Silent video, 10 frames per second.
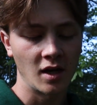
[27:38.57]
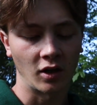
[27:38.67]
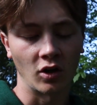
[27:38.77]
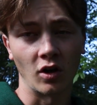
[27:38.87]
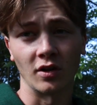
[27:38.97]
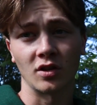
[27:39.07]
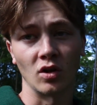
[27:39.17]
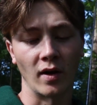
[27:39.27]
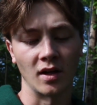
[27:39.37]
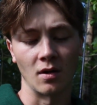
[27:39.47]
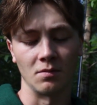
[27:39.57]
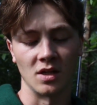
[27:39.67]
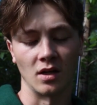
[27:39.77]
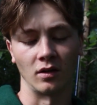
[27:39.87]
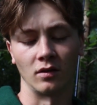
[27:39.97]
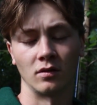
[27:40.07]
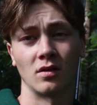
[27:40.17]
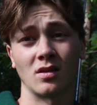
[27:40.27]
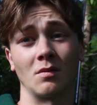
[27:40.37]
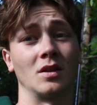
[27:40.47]
It could also end up being
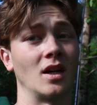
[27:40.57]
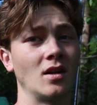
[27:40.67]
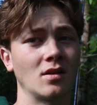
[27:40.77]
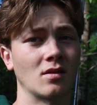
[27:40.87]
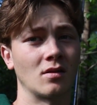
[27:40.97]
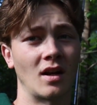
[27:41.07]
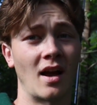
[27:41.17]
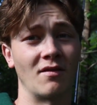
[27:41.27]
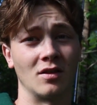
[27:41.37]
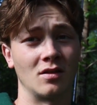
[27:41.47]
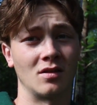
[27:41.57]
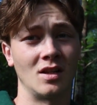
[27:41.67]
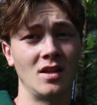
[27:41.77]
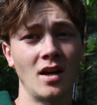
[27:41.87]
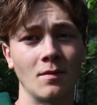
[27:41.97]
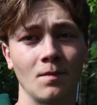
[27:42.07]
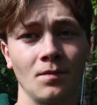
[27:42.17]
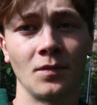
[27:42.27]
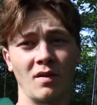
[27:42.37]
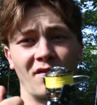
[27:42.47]
something else that I haven't seen yet,
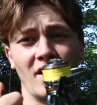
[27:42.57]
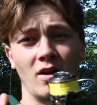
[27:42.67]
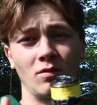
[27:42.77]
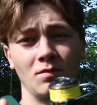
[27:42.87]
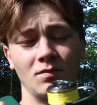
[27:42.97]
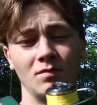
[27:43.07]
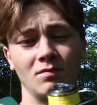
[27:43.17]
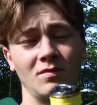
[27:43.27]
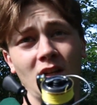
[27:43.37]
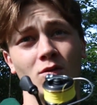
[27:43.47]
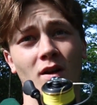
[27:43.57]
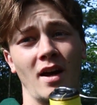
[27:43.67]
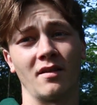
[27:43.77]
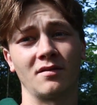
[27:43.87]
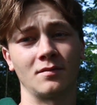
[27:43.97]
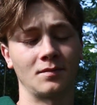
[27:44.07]
but for now, that's what I have.